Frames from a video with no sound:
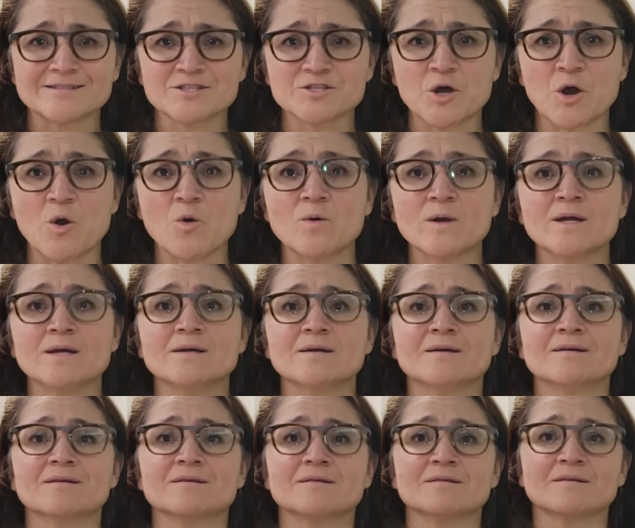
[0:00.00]
So
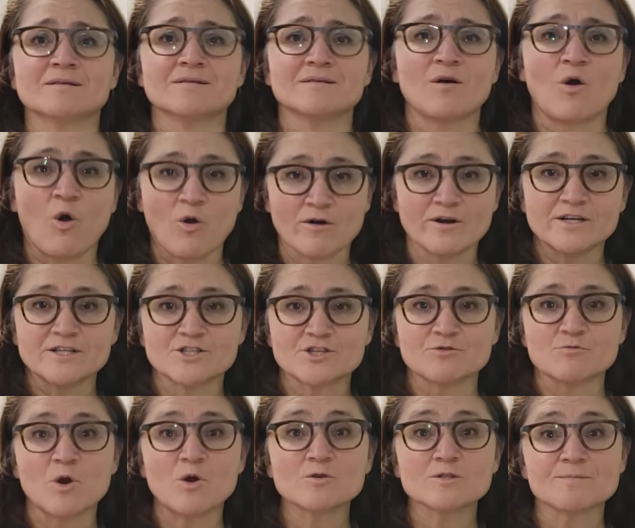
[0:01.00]
orange
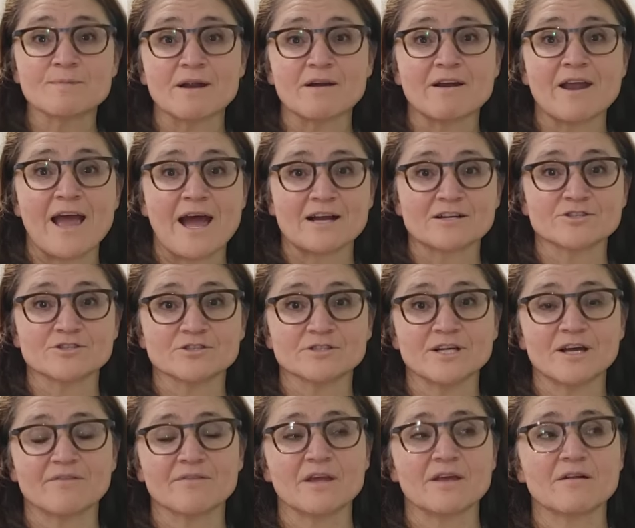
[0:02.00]
and rosemary
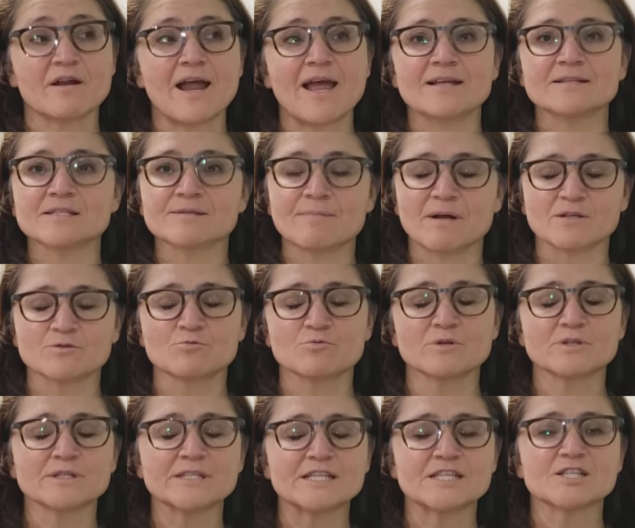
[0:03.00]
actually, on the other hand, smells
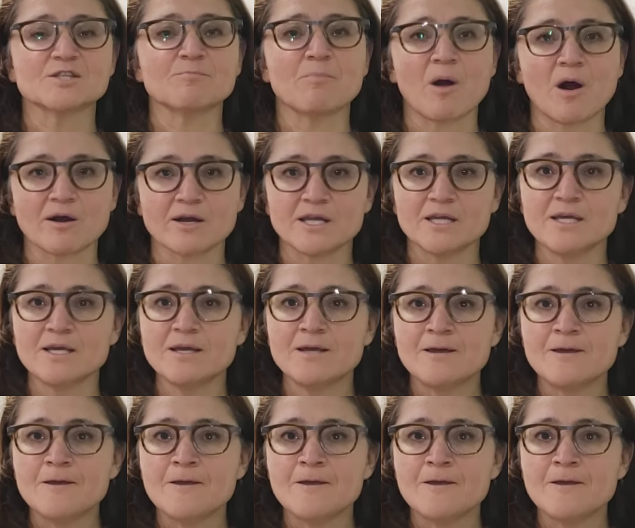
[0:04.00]
really sparky.